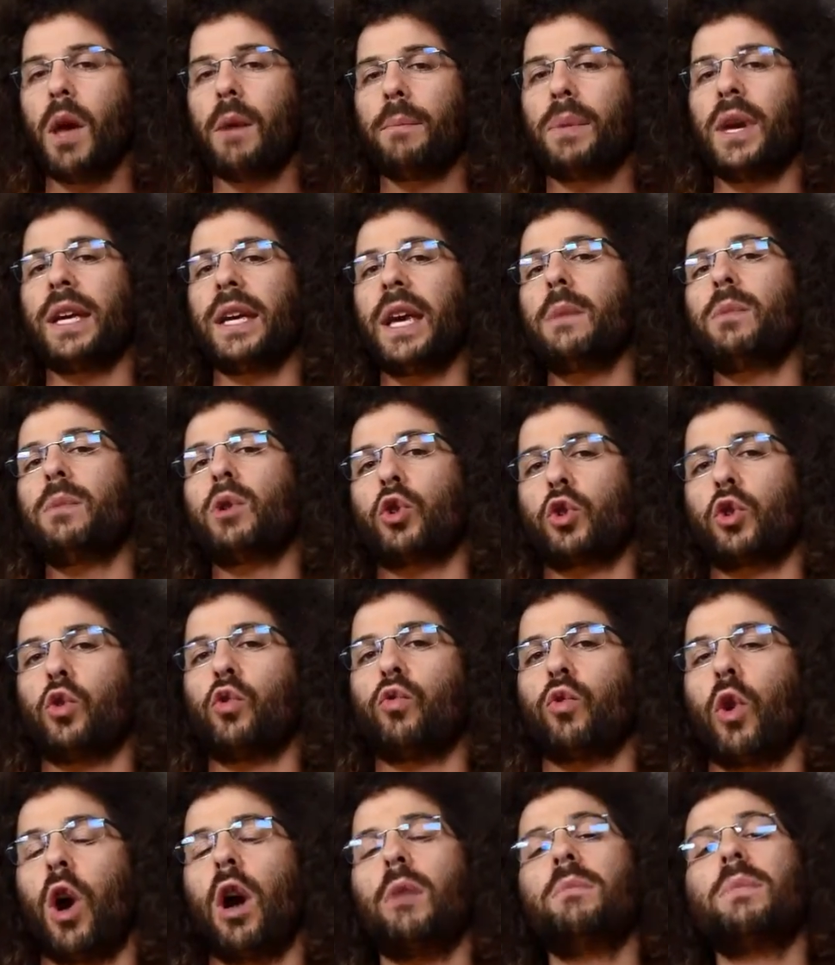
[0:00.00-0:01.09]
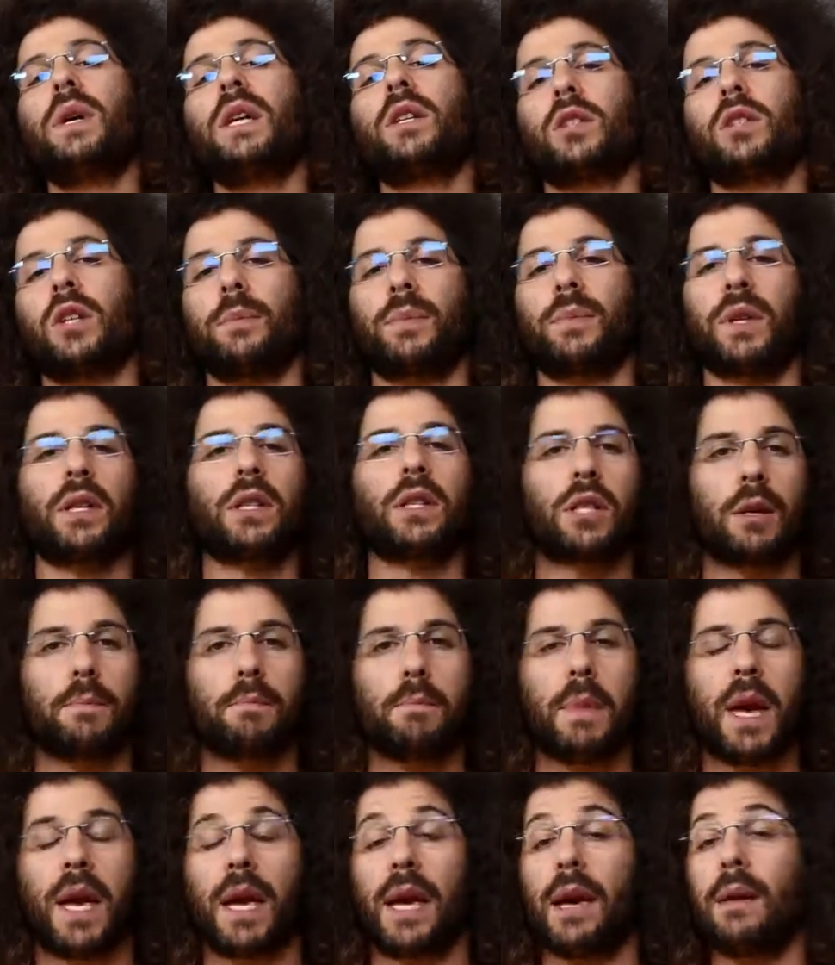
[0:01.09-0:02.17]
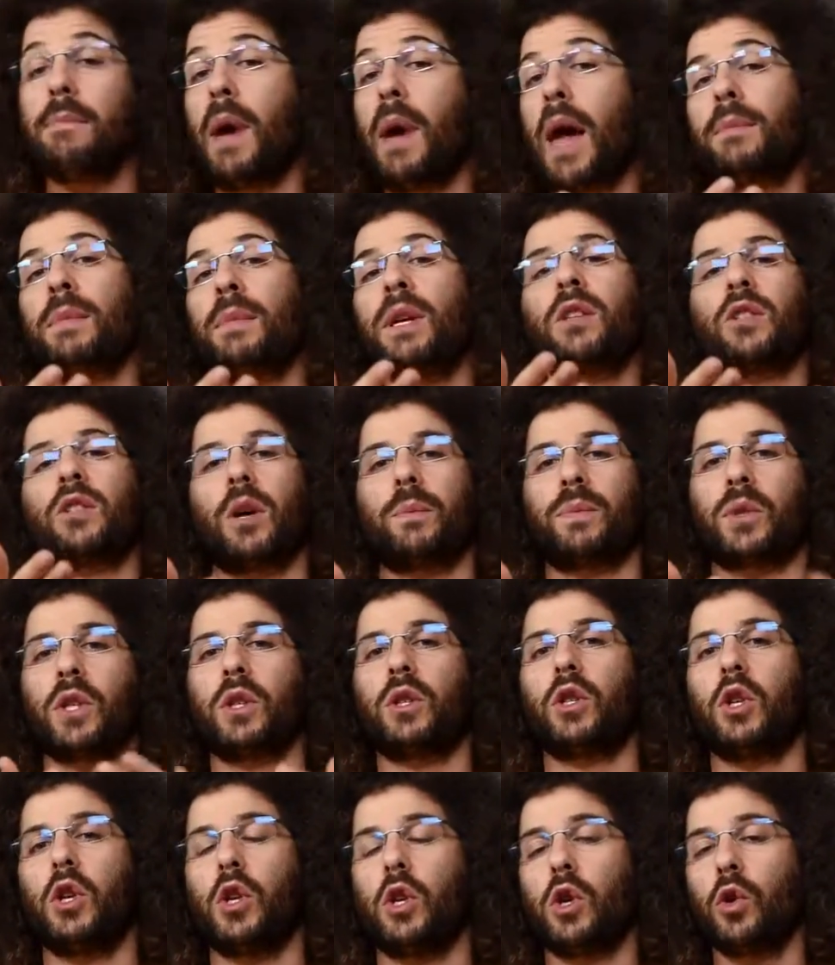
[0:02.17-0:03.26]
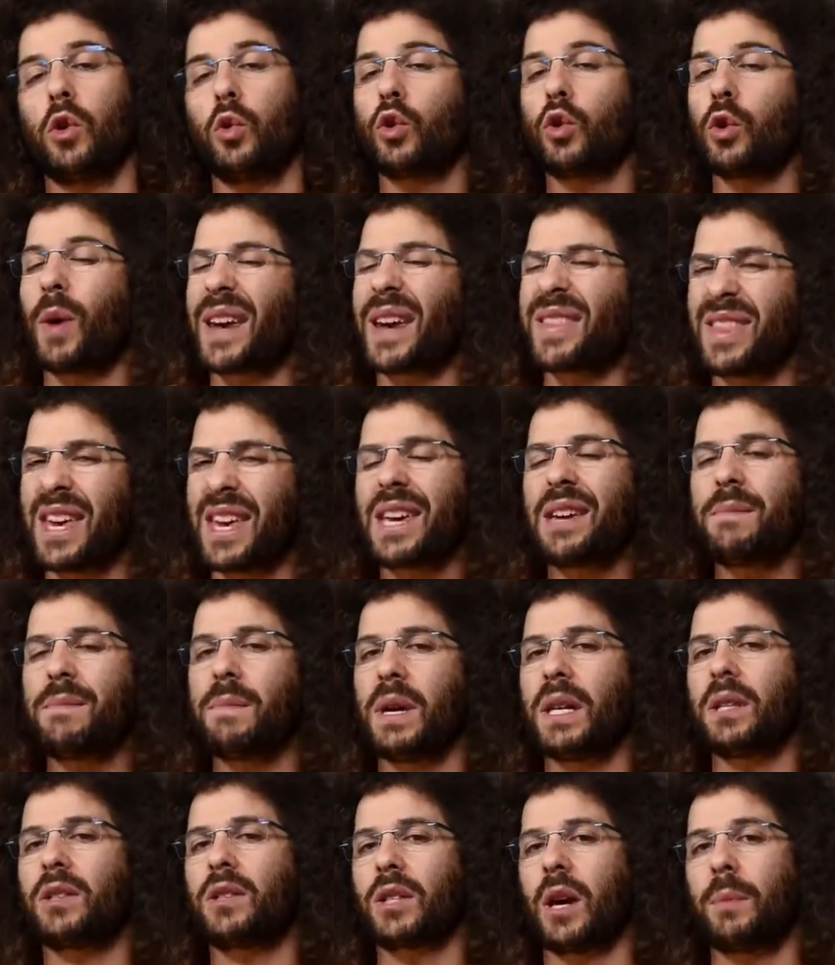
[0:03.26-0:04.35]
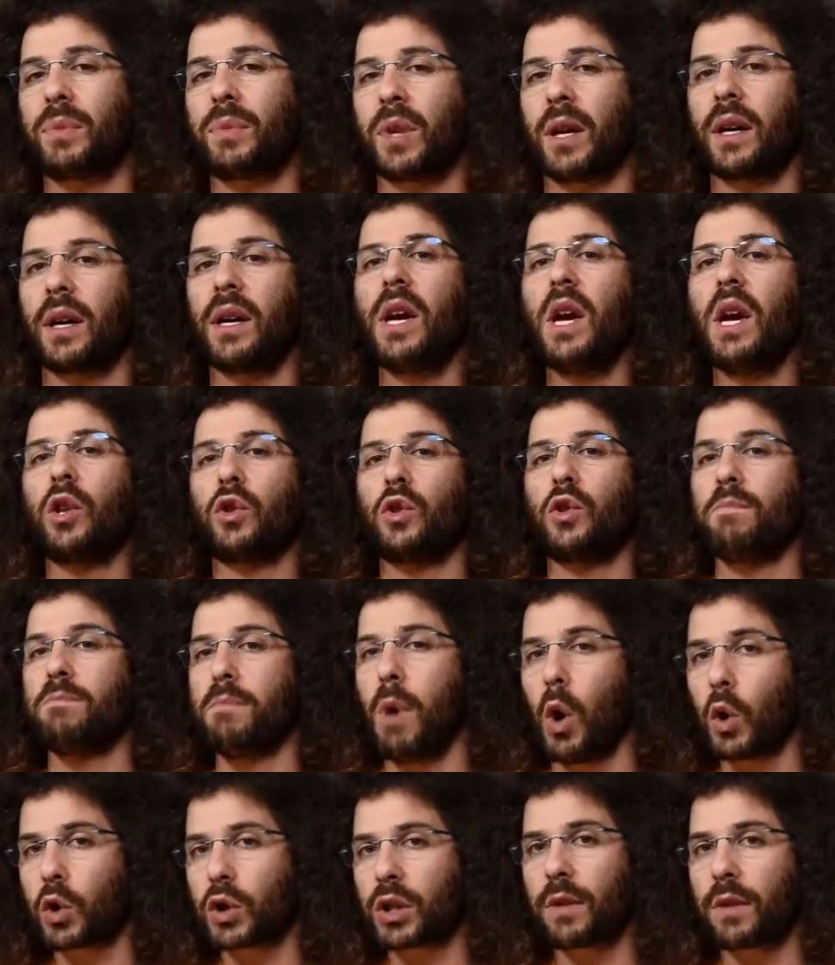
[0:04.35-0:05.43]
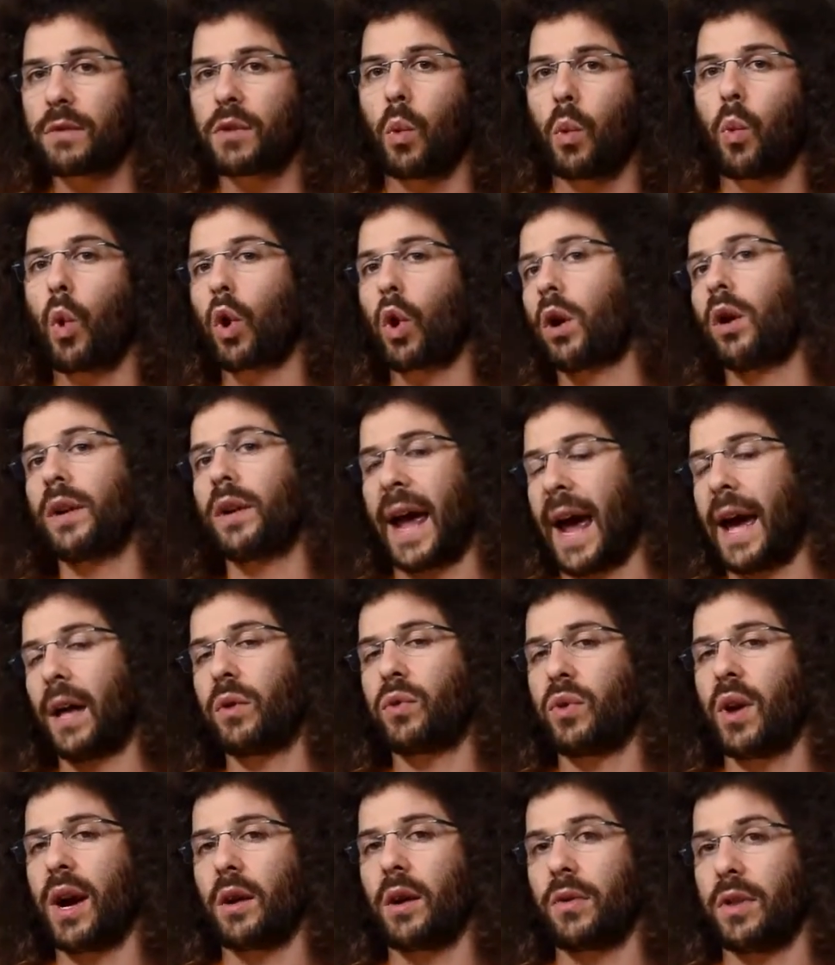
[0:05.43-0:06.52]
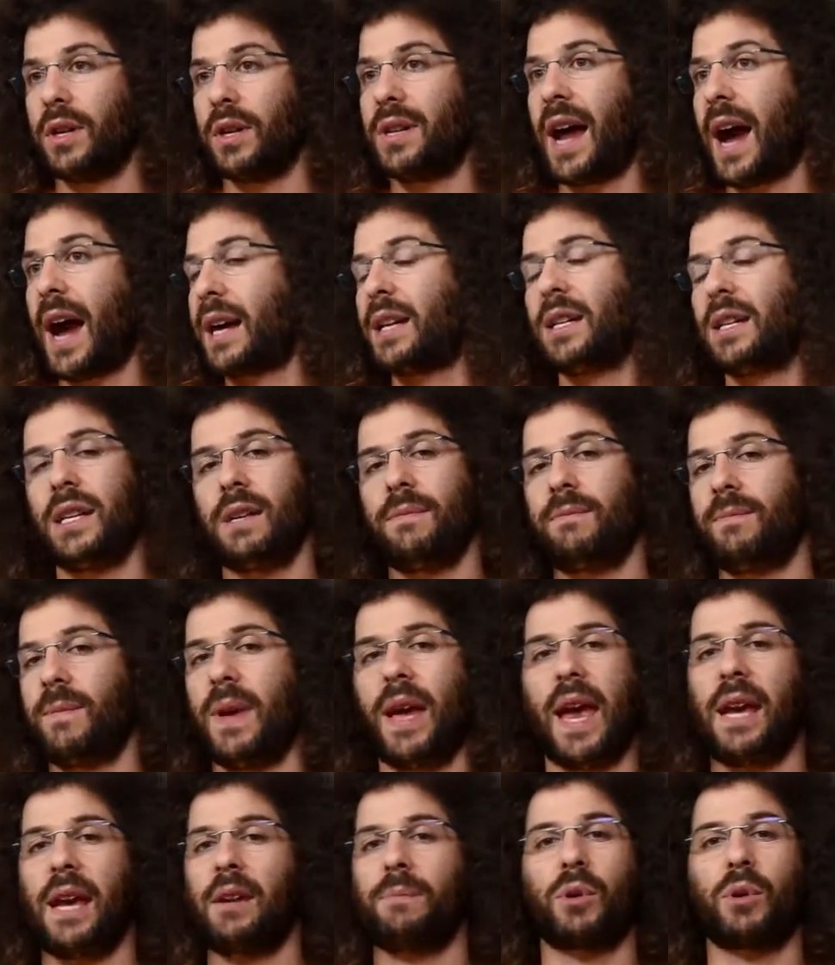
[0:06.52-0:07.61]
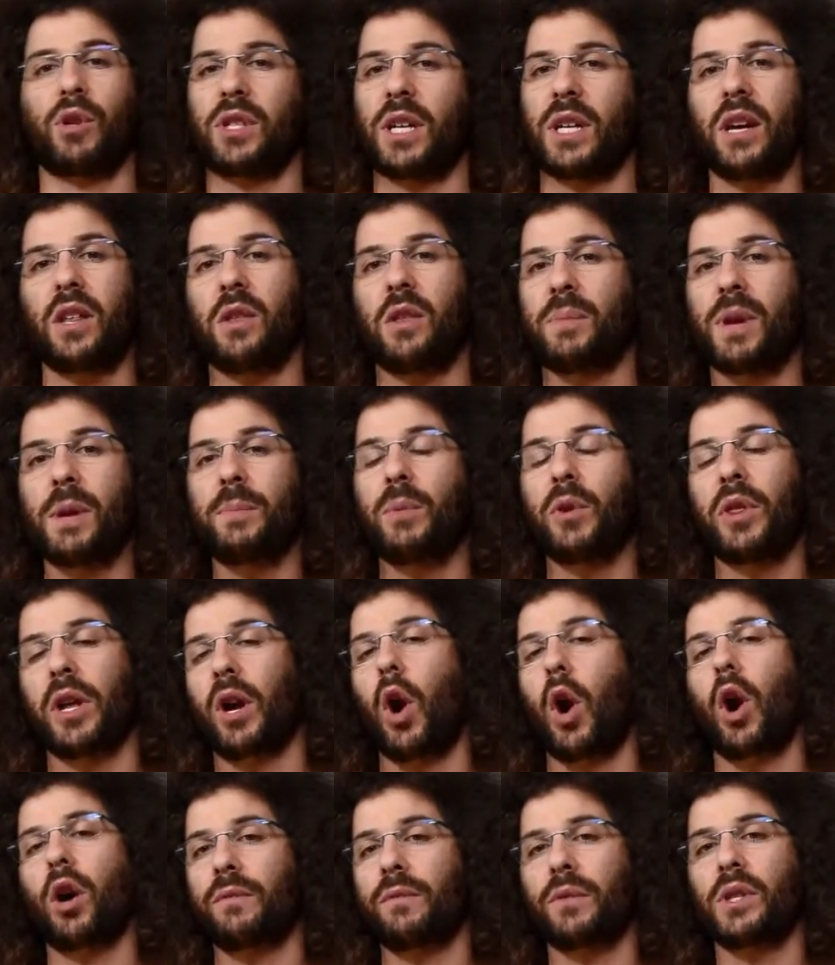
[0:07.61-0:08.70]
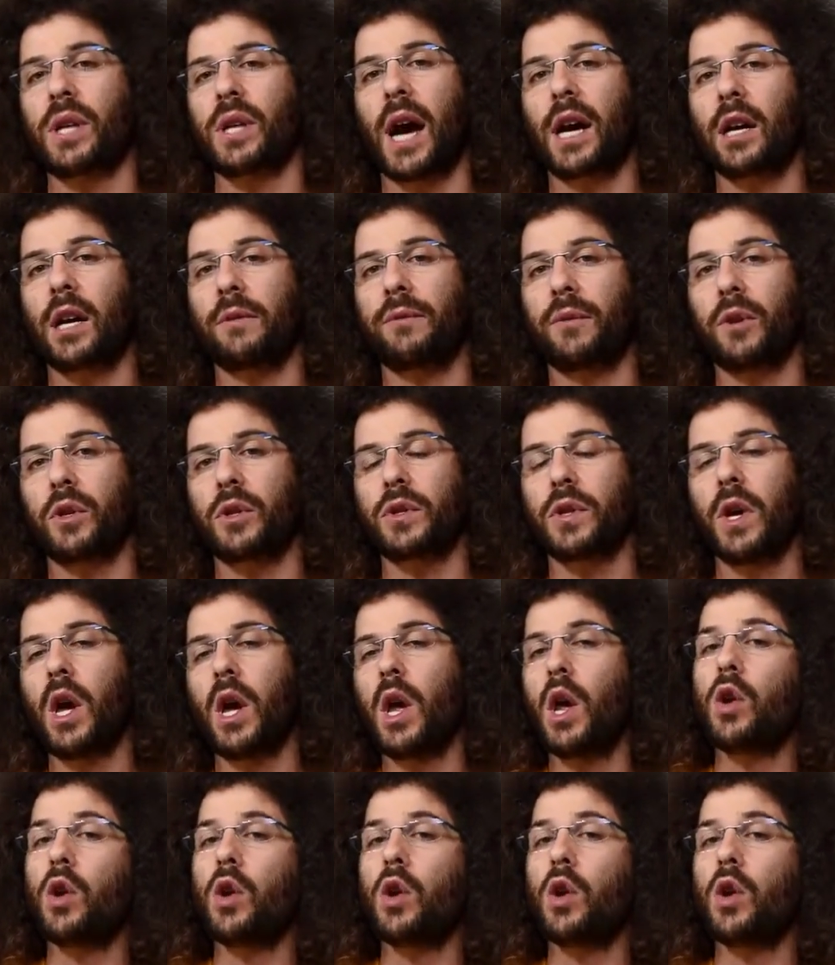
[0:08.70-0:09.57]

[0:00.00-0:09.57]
Being able to shoot RAW means something to me. It may mean something to you. Do I think it means something to most of the world out there, the 98% of the people that aren't photographers?